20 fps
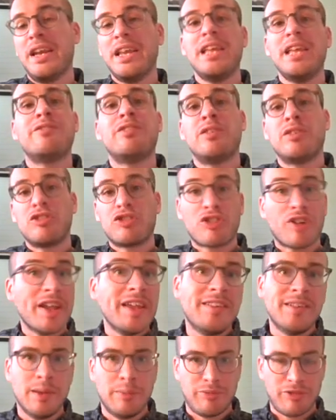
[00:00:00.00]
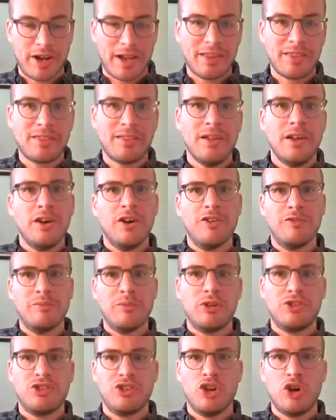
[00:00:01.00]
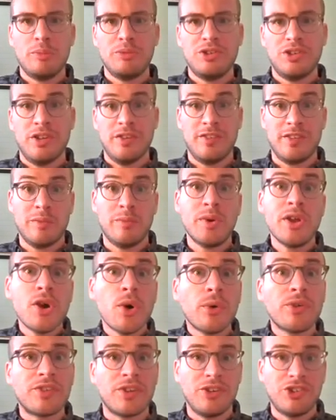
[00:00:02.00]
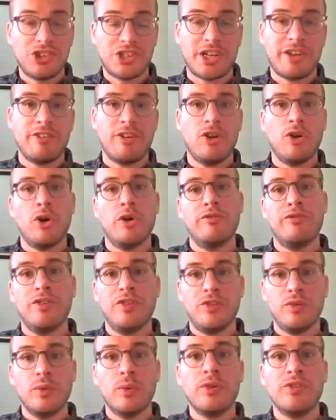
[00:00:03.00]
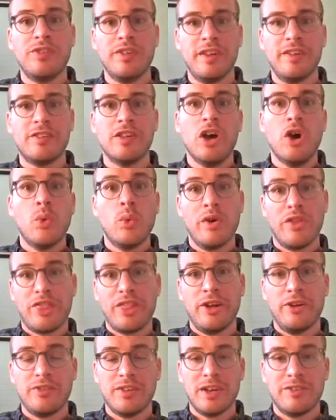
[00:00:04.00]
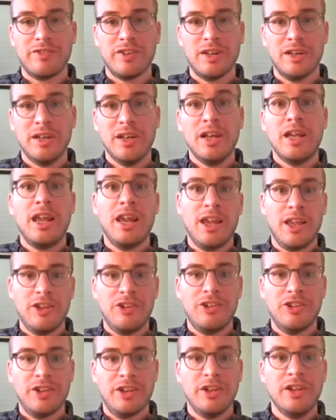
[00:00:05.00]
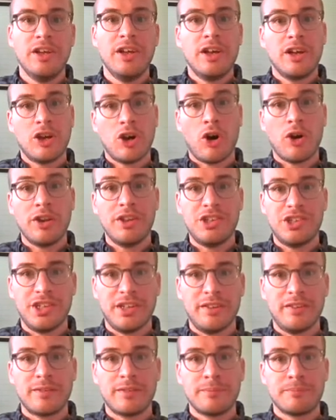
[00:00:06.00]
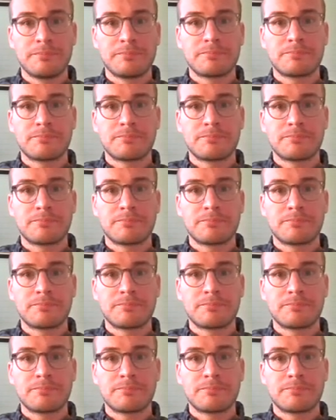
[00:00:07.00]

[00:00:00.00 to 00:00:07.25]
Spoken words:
an even greater breadth of module options. And we also share a lot of resources with those other London colleges.